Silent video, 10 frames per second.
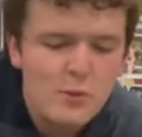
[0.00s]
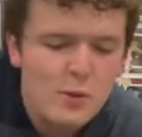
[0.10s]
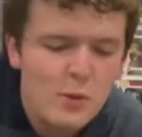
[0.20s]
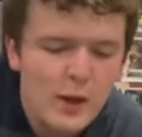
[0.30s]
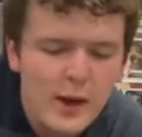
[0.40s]

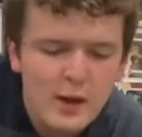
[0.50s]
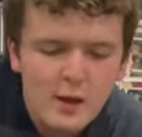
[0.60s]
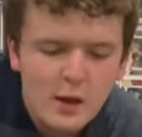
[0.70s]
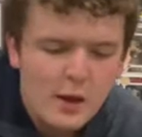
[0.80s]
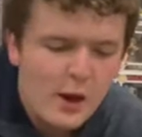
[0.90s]
Moonlight,
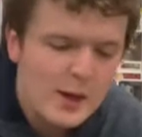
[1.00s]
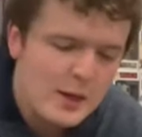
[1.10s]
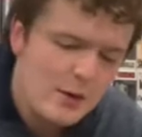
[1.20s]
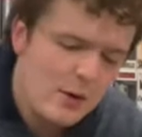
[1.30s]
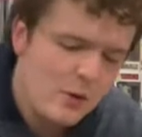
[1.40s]
Honey
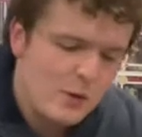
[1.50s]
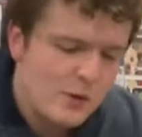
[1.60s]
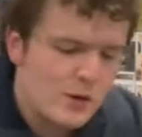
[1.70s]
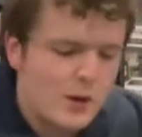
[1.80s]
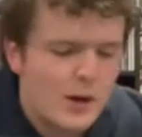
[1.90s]

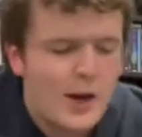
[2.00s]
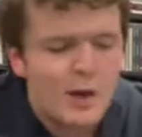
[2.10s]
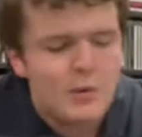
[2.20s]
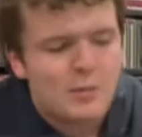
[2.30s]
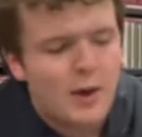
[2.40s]
Don't, I'll
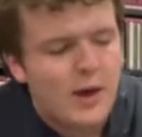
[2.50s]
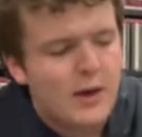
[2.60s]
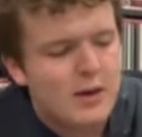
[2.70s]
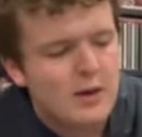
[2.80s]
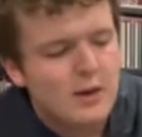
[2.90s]
Be Back,